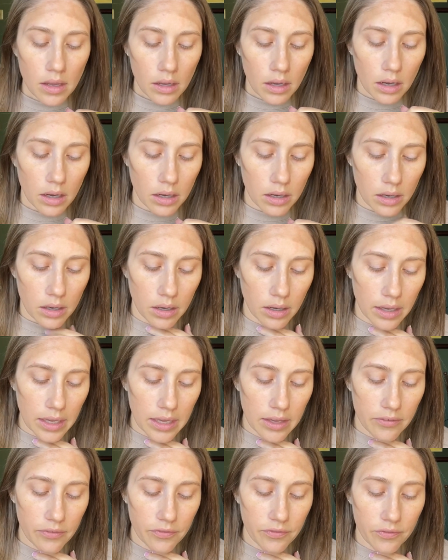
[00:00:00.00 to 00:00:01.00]

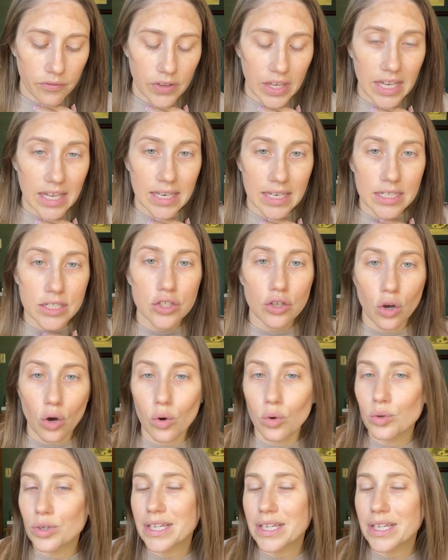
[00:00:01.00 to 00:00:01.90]
If it is cold,